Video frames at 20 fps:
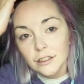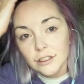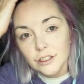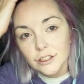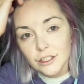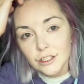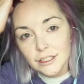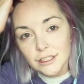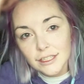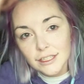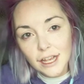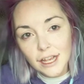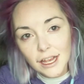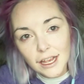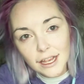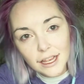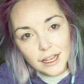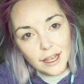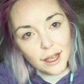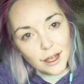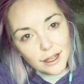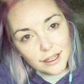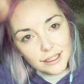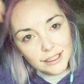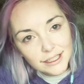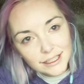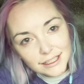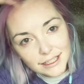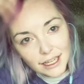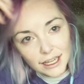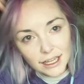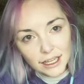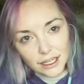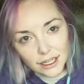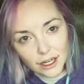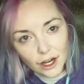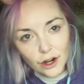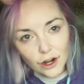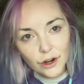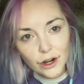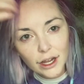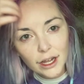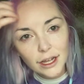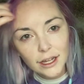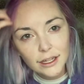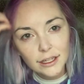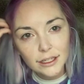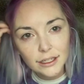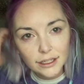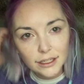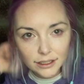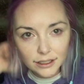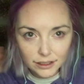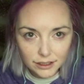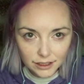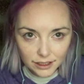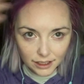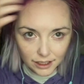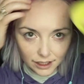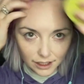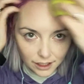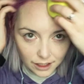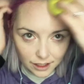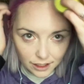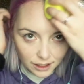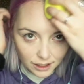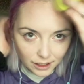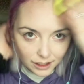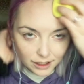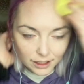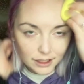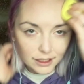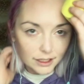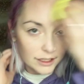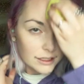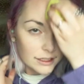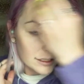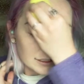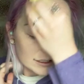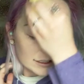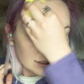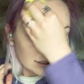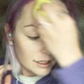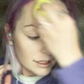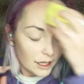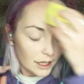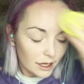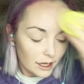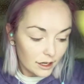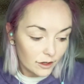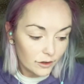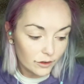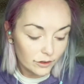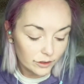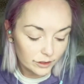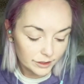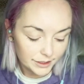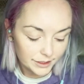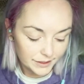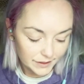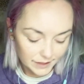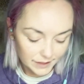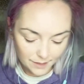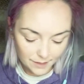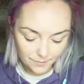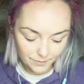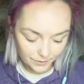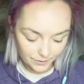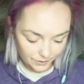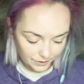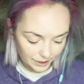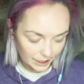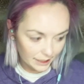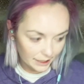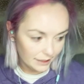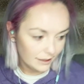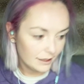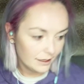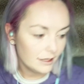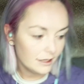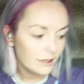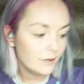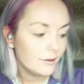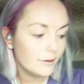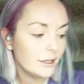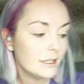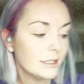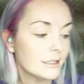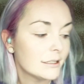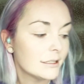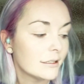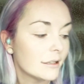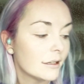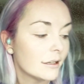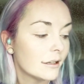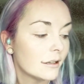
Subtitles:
Just say sayonara to that whole step. Okay, anyways.